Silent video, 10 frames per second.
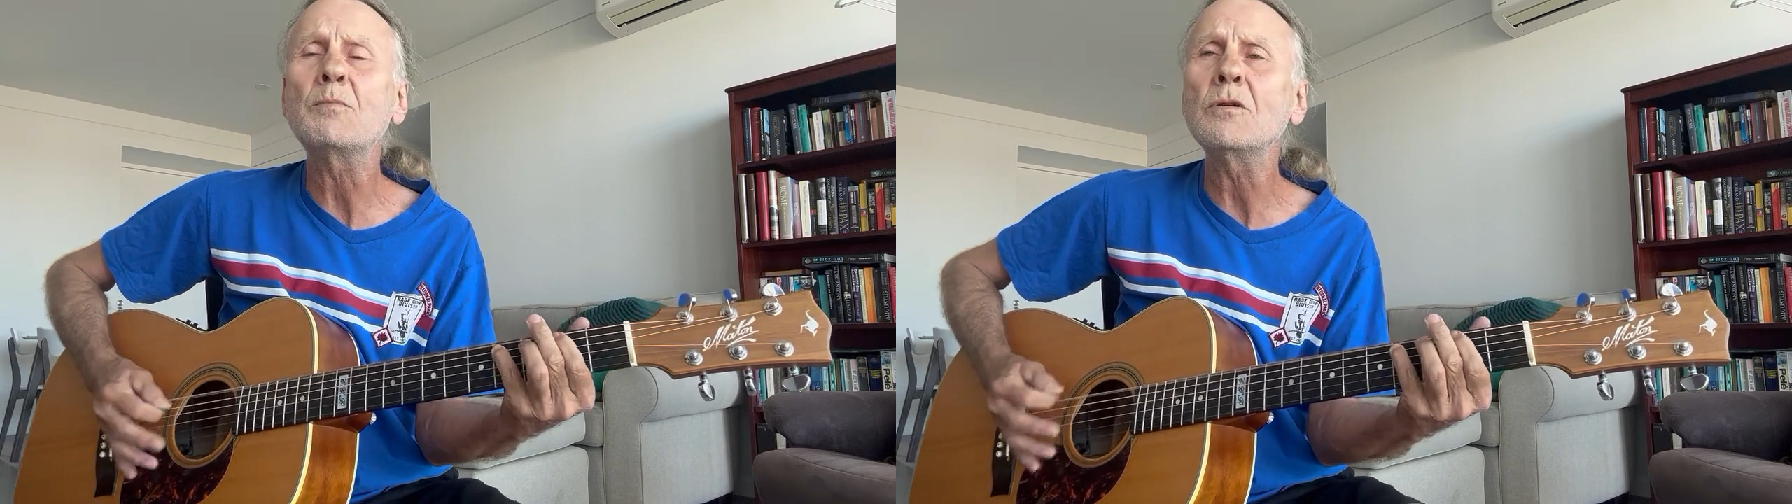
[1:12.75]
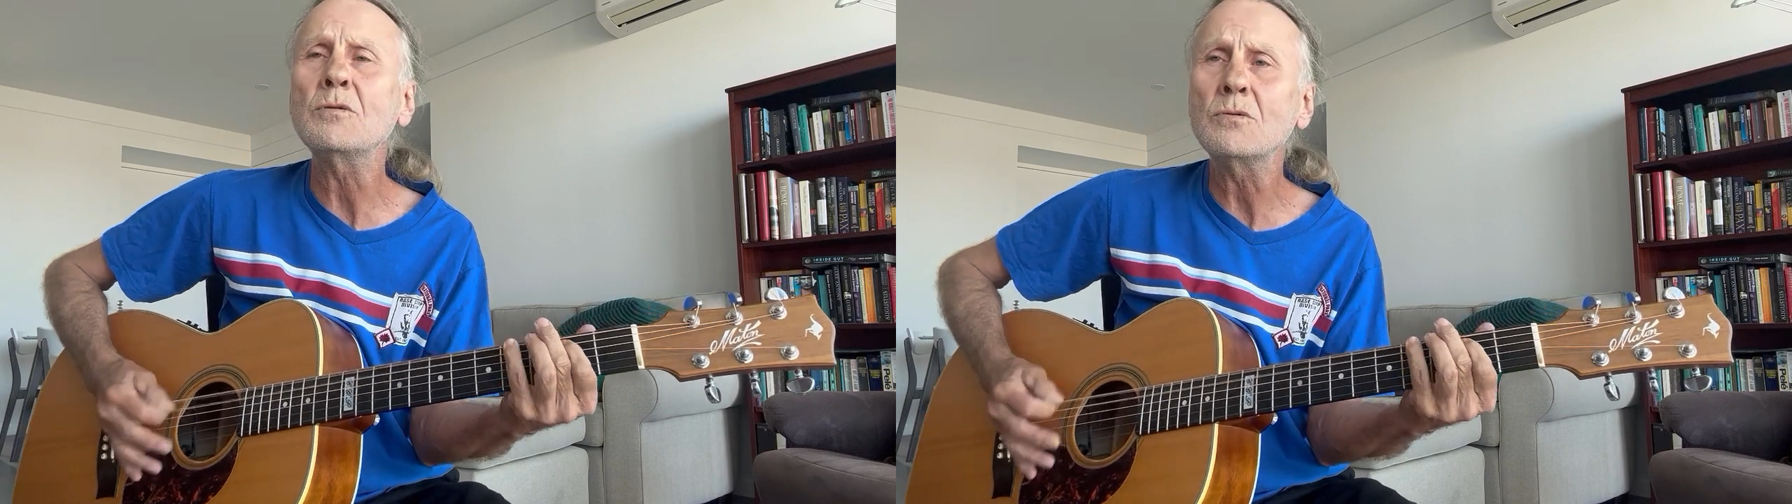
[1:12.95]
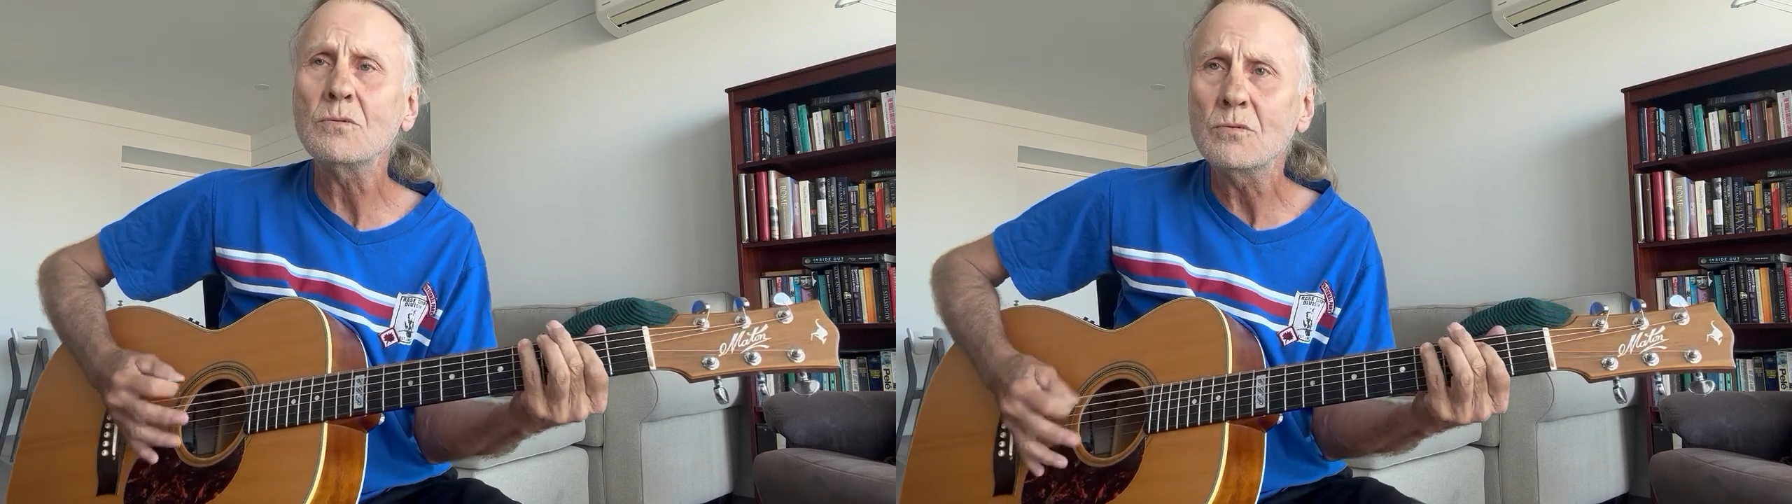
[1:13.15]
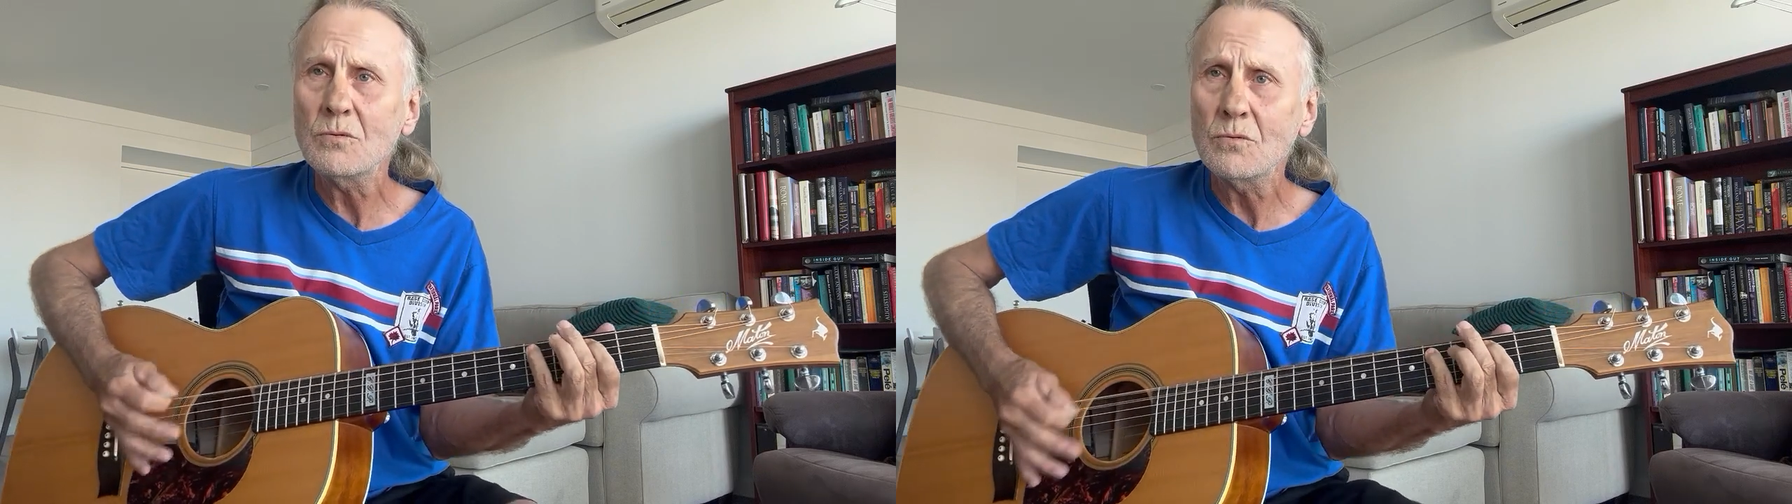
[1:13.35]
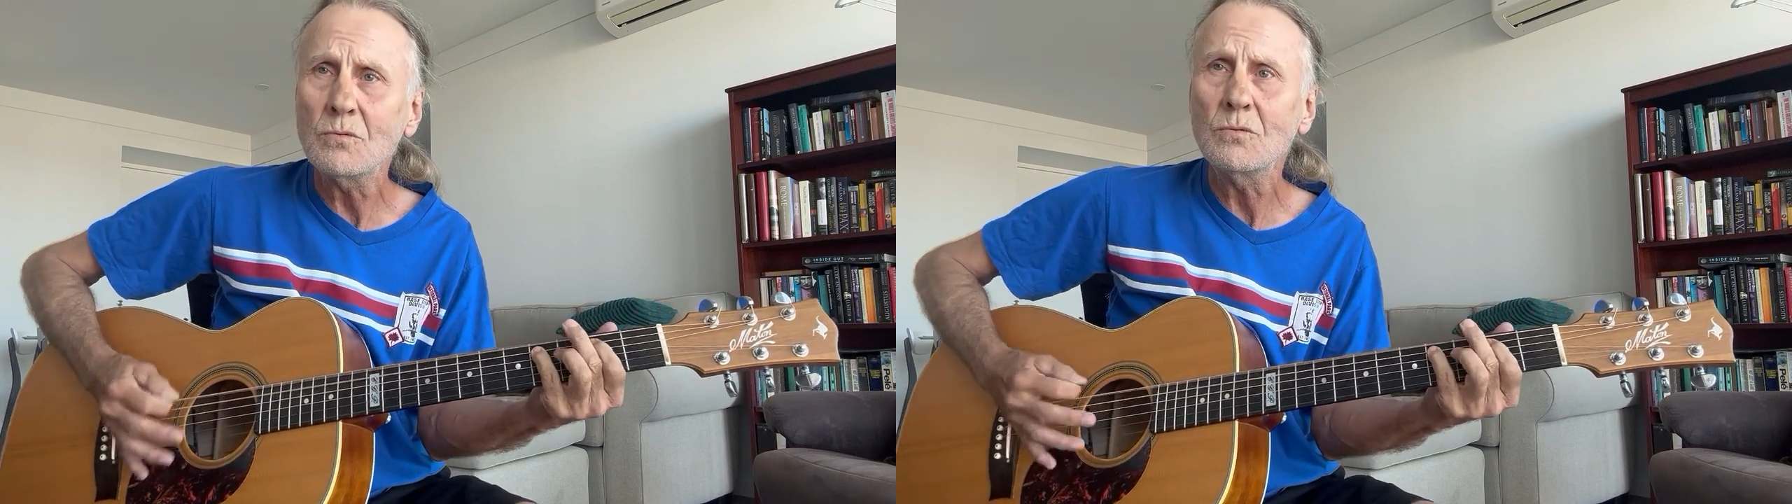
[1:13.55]

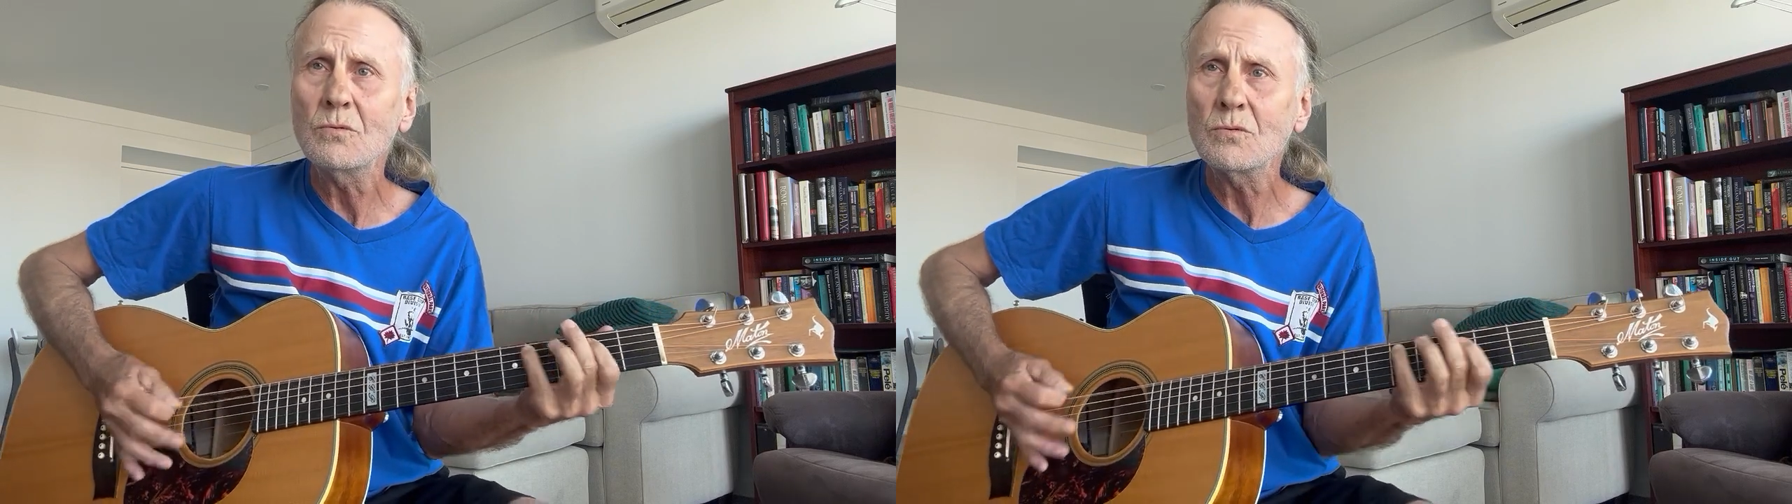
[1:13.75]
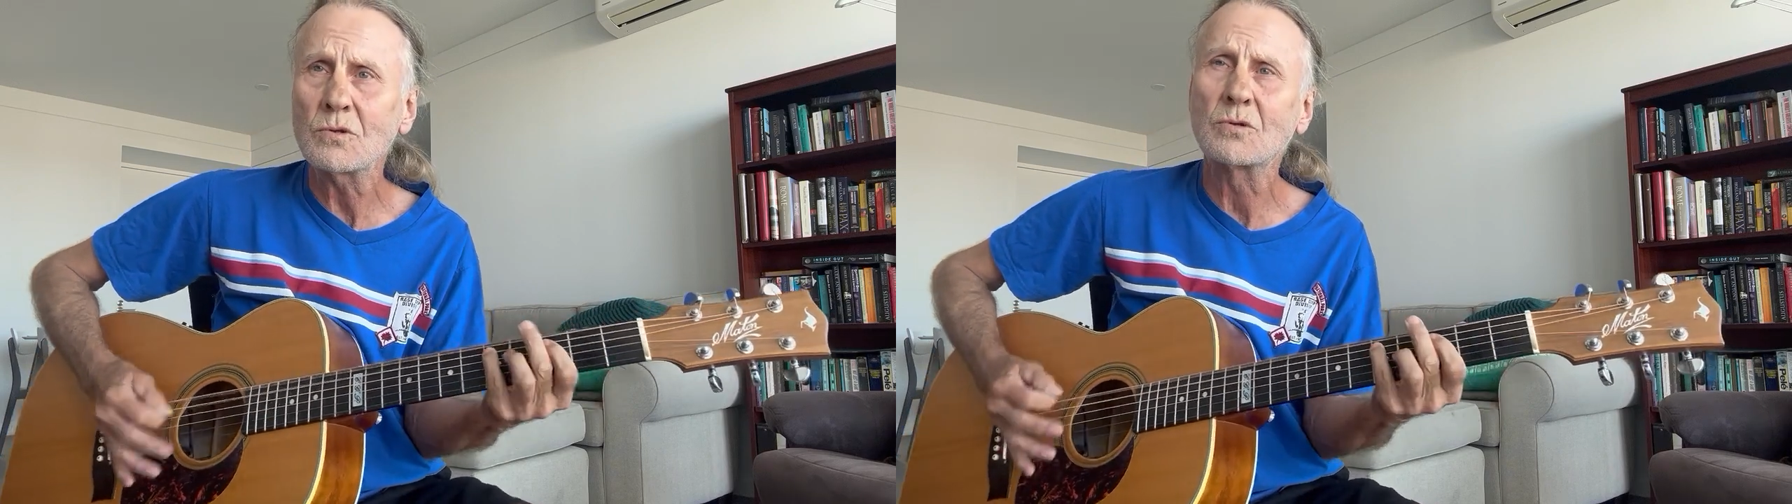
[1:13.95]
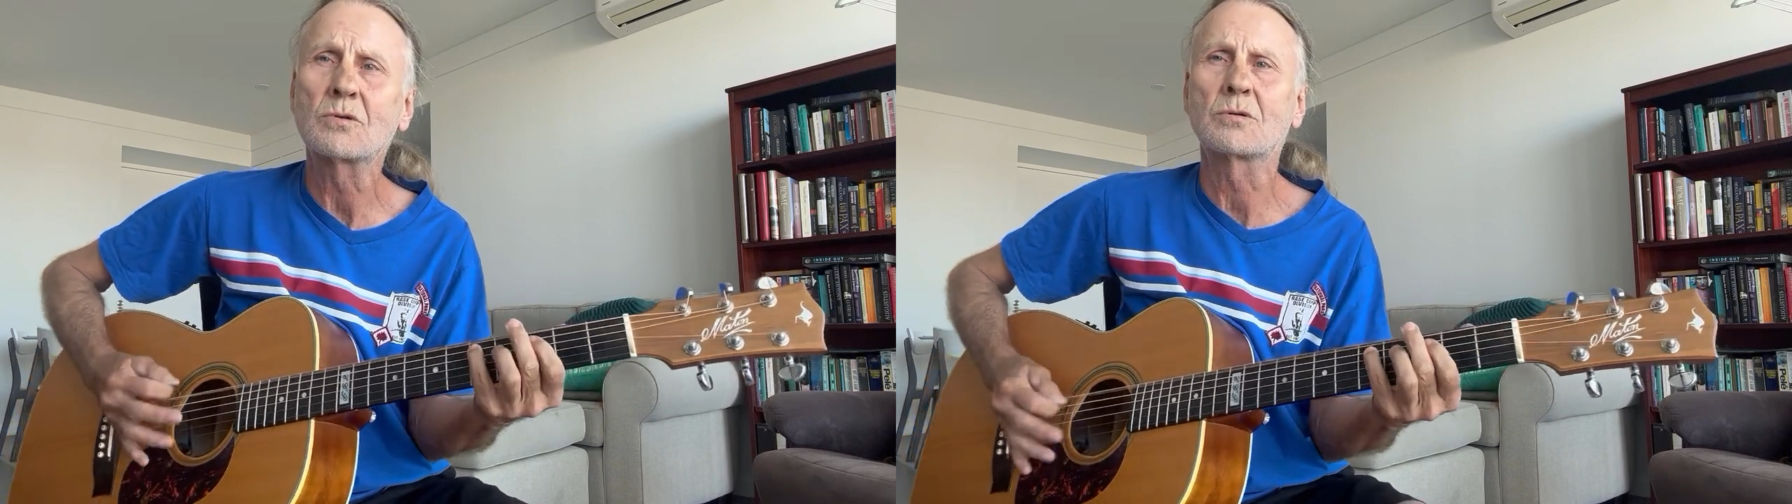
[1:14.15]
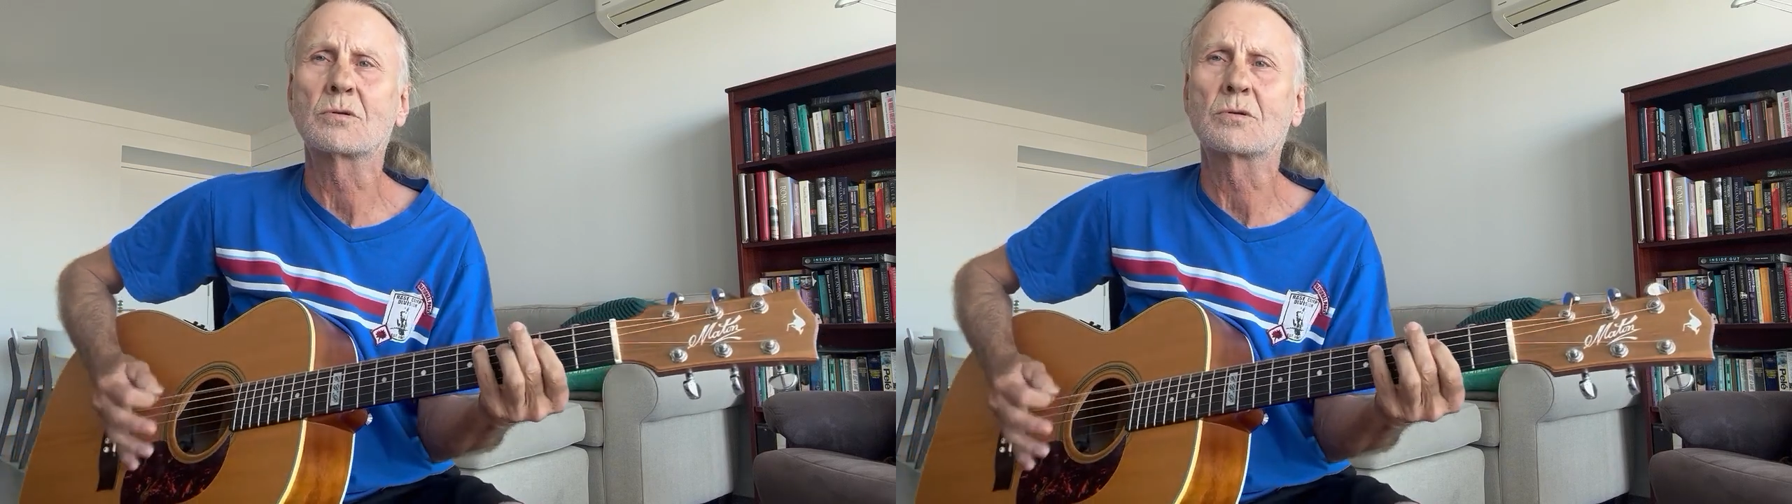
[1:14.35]
blues.